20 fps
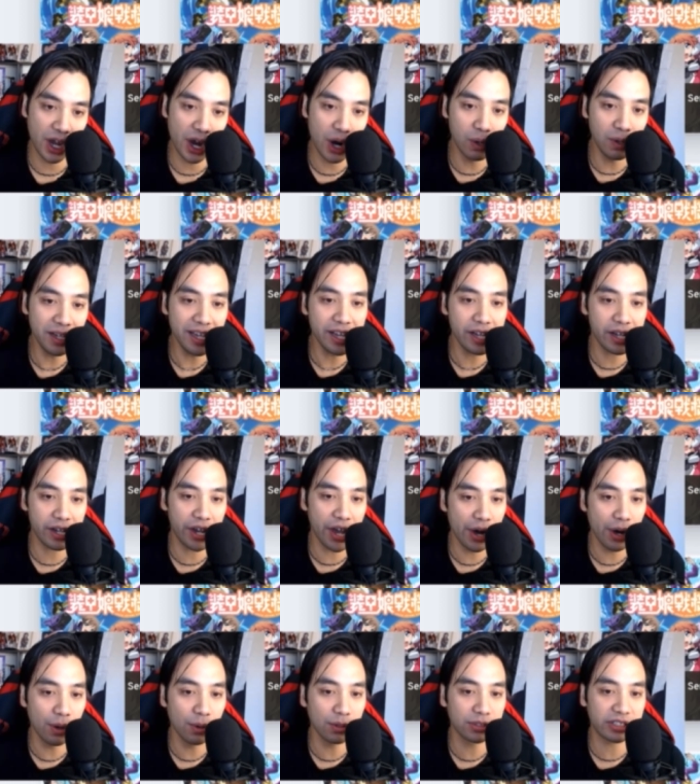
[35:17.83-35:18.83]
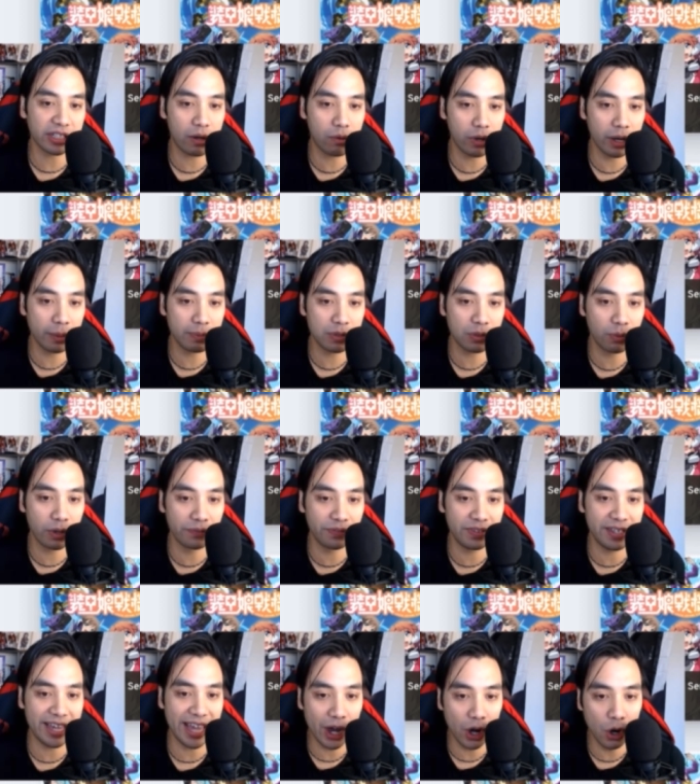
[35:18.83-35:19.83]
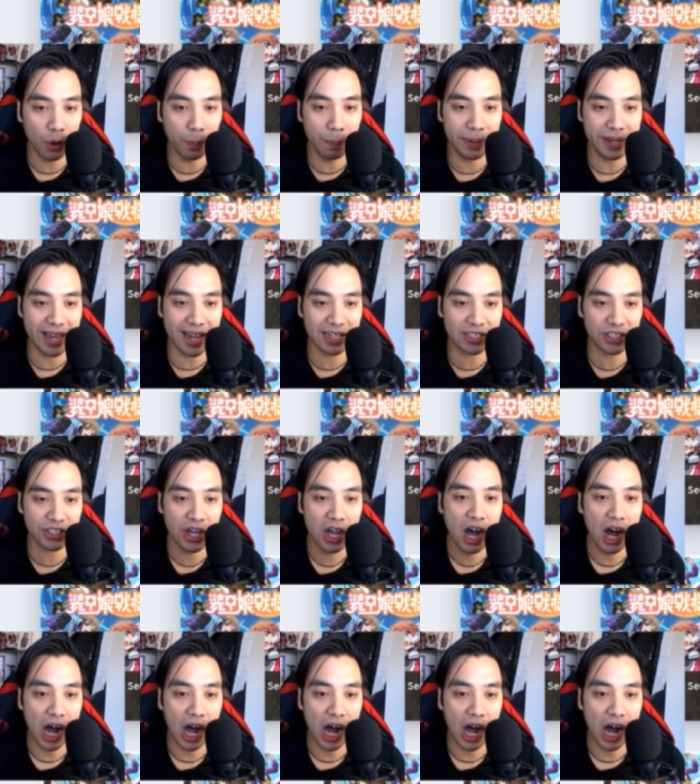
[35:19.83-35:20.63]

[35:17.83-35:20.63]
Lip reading: Only girls equipped with the LBX